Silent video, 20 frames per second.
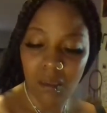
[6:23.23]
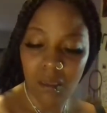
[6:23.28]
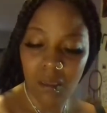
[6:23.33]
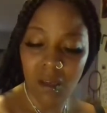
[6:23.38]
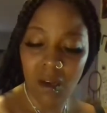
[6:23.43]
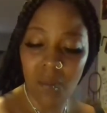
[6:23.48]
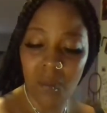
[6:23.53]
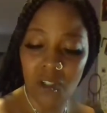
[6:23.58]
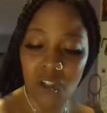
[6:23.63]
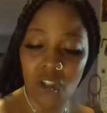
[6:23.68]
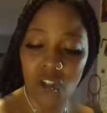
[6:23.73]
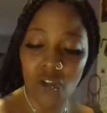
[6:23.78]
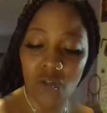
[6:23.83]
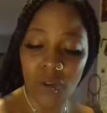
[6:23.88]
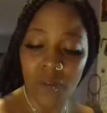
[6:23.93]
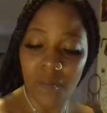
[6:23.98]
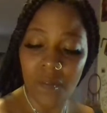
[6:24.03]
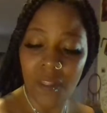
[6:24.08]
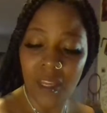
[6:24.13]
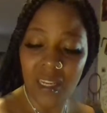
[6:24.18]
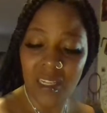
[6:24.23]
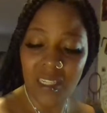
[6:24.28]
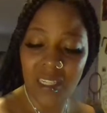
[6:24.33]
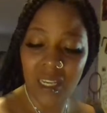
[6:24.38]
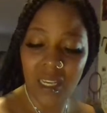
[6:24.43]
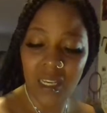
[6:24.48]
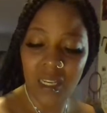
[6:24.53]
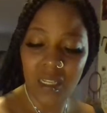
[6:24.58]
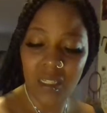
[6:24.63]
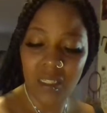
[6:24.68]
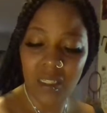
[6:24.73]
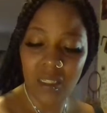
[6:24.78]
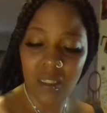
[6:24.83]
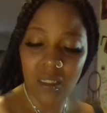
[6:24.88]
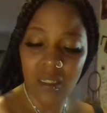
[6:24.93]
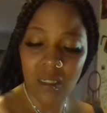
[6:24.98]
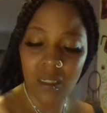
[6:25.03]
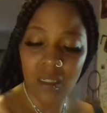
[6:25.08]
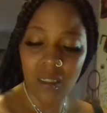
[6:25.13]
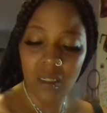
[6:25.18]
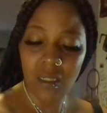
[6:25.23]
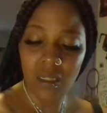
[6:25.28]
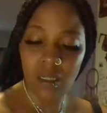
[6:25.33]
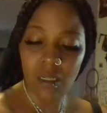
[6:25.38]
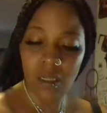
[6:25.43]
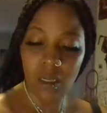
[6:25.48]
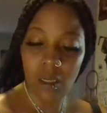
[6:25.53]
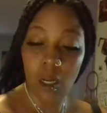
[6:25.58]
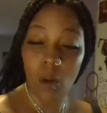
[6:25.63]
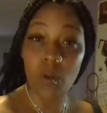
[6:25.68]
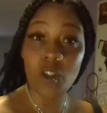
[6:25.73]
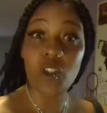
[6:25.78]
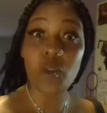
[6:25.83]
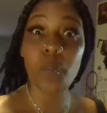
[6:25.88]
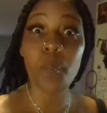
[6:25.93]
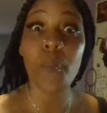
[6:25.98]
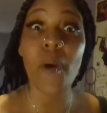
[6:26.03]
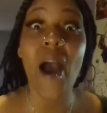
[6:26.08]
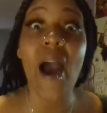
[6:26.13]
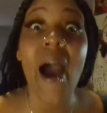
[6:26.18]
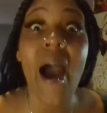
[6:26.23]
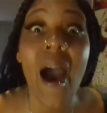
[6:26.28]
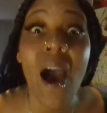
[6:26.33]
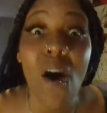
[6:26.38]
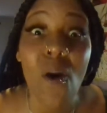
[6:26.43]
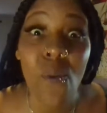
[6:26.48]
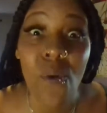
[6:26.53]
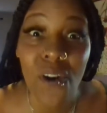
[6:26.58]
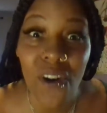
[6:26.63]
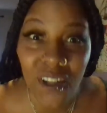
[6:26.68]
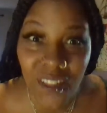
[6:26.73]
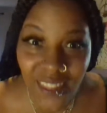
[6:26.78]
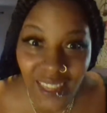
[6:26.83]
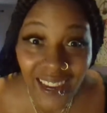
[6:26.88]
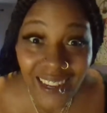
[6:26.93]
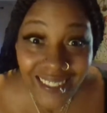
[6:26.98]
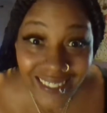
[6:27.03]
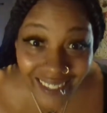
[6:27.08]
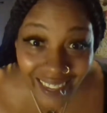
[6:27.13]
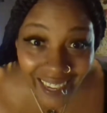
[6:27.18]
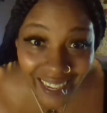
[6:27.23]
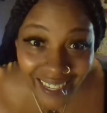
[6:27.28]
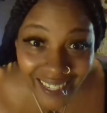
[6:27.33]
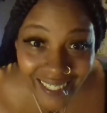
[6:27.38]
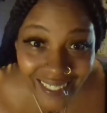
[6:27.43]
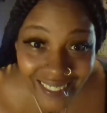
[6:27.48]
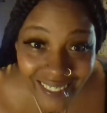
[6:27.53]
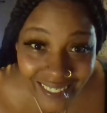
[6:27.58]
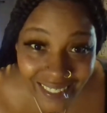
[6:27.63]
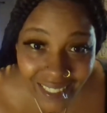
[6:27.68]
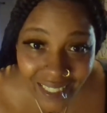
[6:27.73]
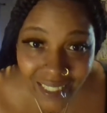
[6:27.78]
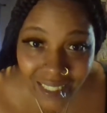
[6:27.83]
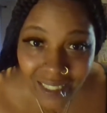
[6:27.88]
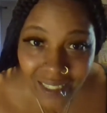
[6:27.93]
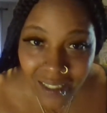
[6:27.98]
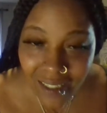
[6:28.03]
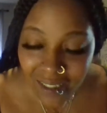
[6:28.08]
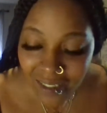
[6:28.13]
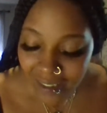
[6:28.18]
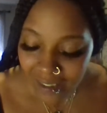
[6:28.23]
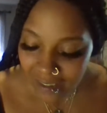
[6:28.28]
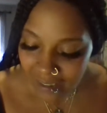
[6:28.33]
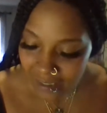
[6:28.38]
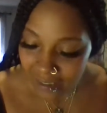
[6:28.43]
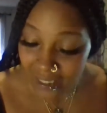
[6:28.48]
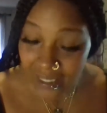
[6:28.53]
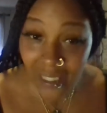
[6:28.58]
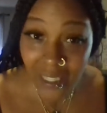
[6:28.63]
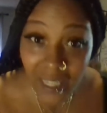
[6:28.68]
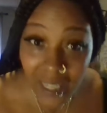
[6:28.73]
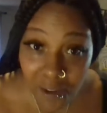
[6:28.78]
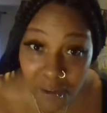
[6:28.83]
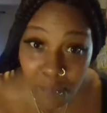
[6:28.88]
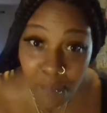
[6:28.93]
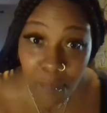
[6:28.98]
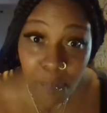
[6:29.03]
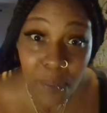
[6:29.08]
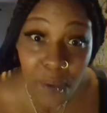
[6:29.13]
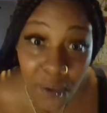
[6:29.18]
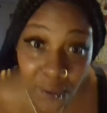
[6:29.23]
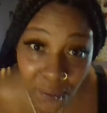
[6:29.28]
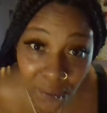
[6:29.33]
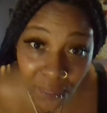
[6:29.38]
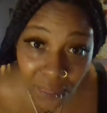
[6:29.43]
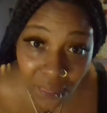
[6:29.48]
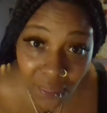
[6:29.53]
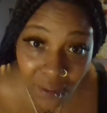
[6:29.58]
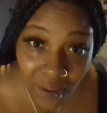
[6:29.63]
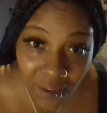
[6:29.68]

You know how much strength that takes? You know how much power that takes to give birth?